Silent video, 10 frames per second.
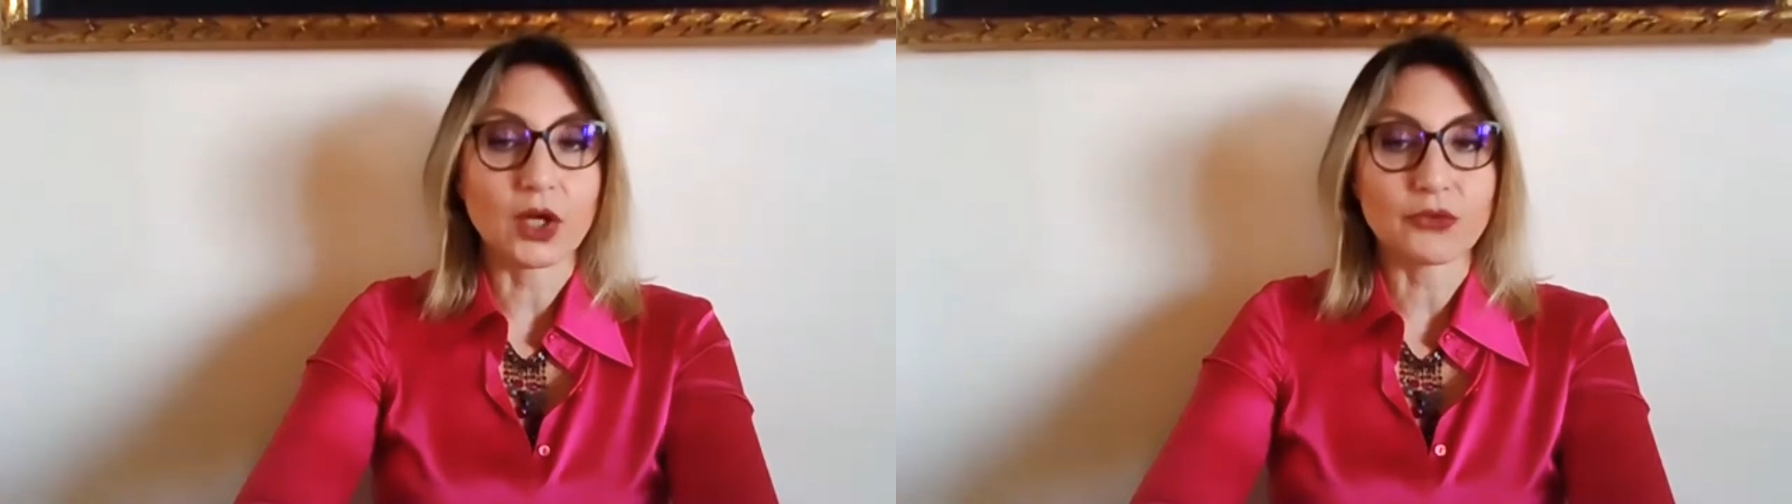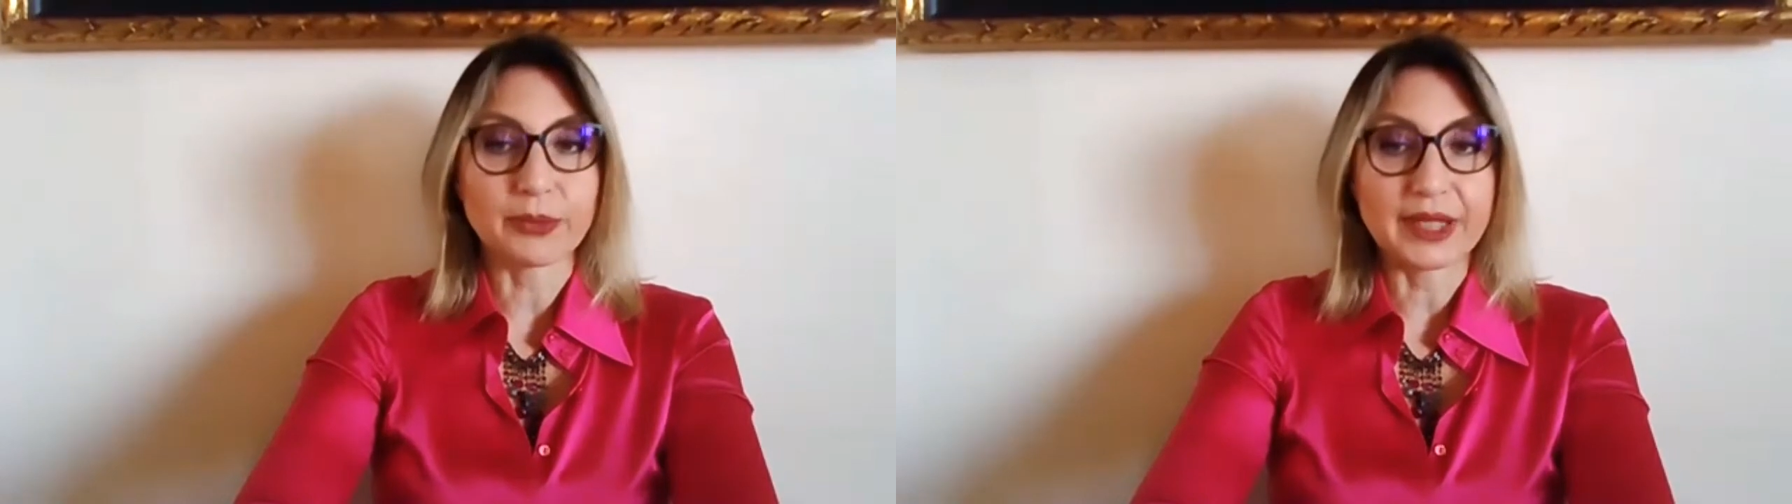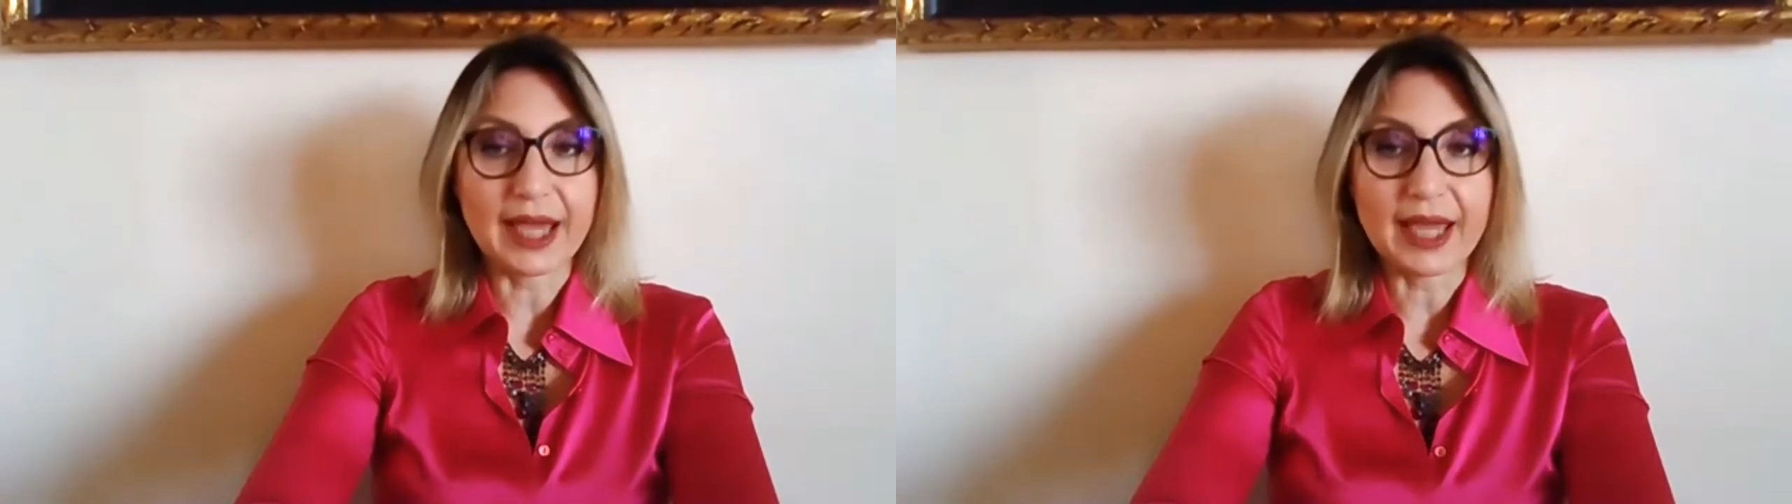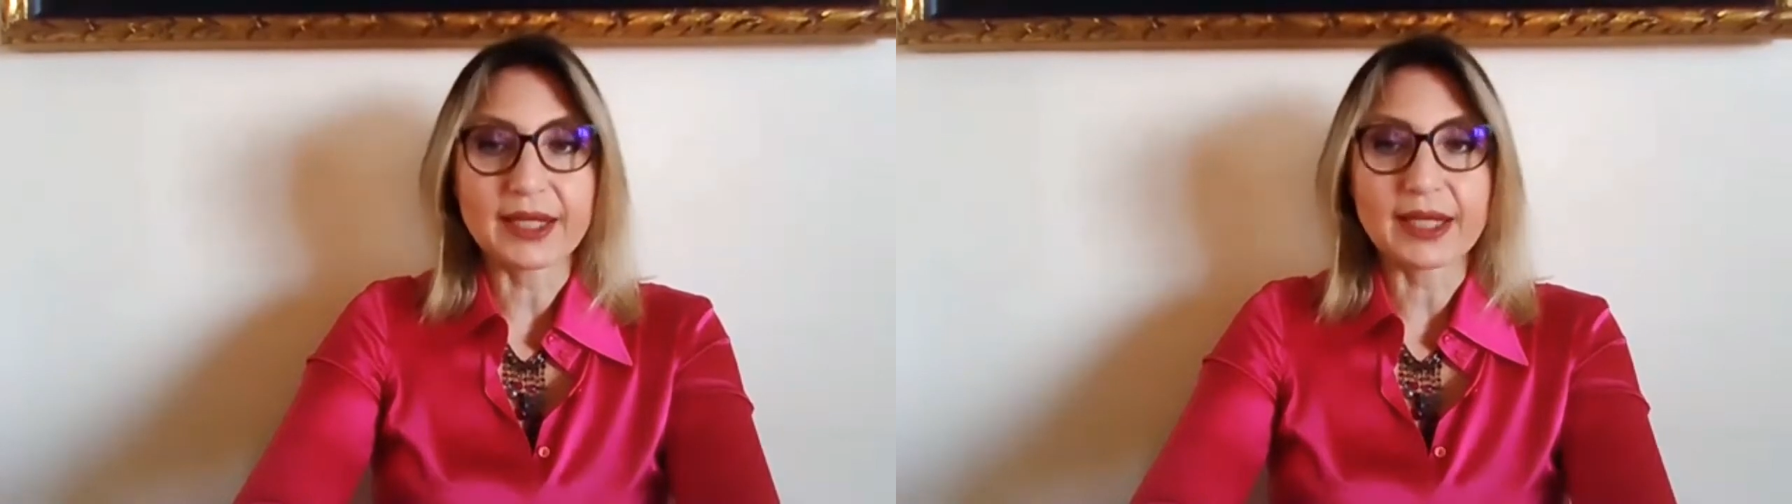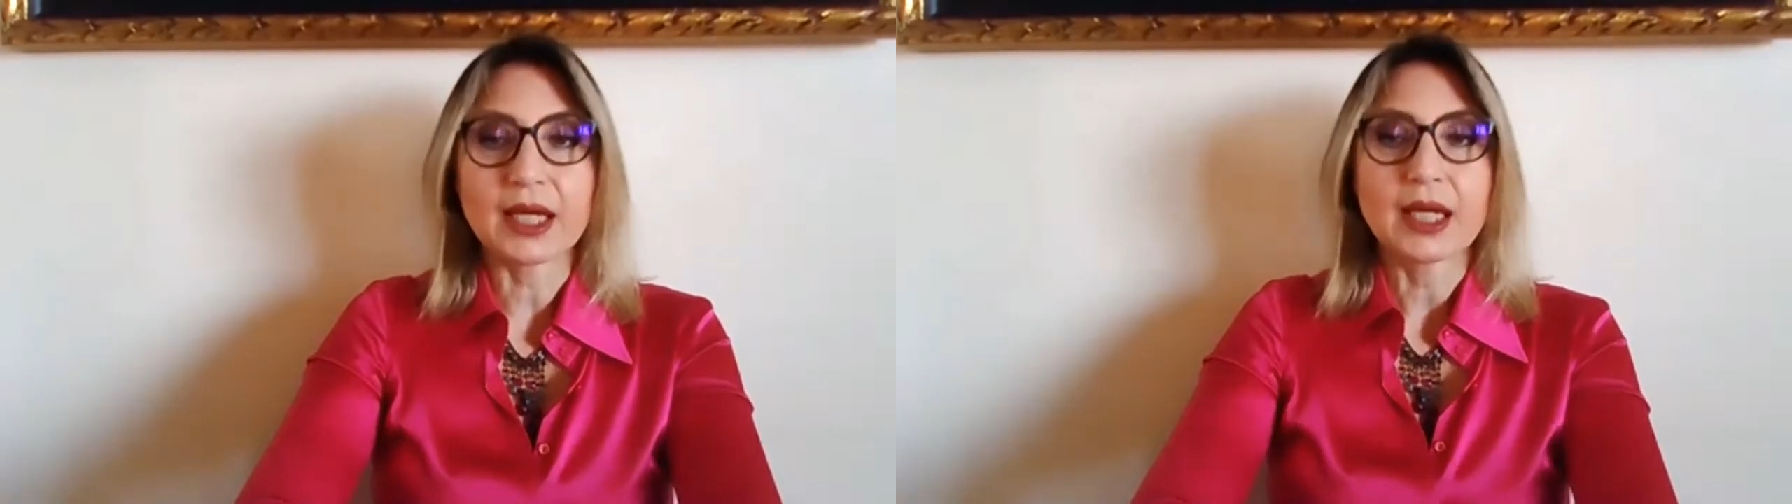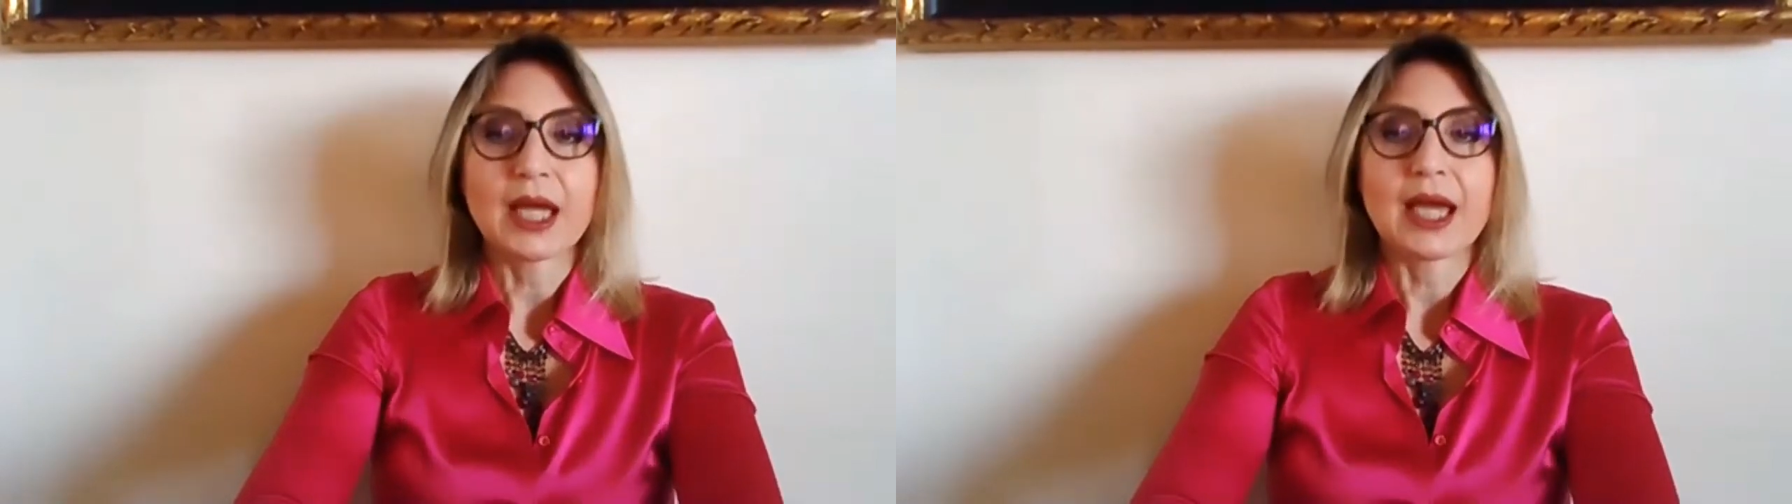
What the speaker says: of Milan